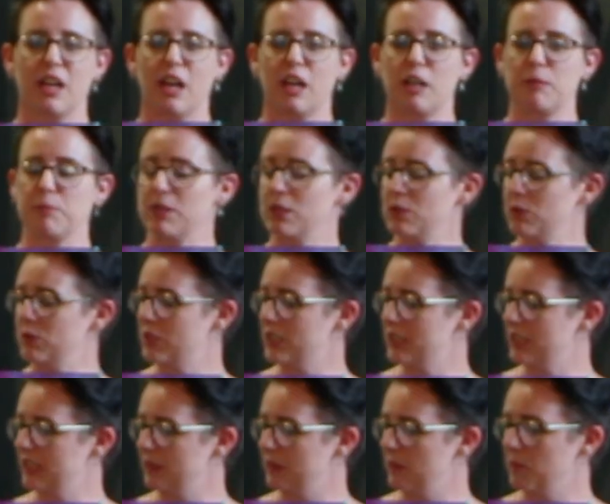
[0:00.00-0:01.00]
I'm
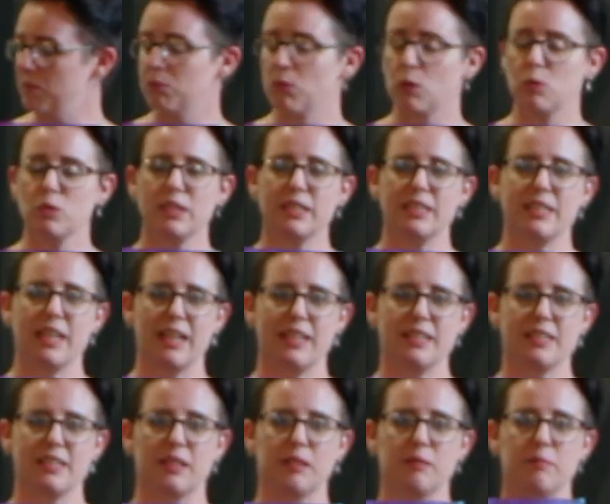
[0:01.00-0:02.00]
using mostly
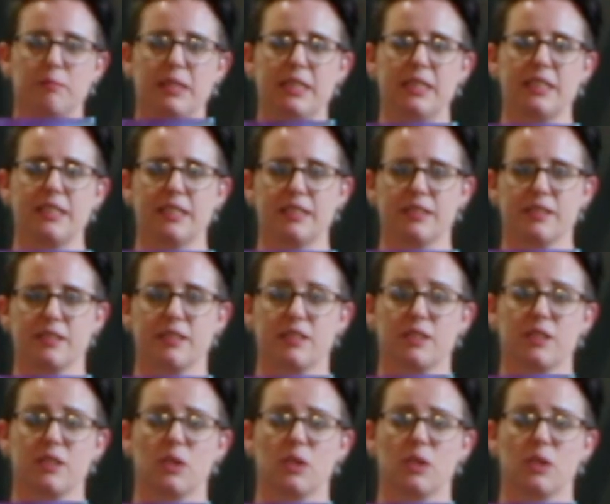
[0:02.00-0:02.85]
textile medias,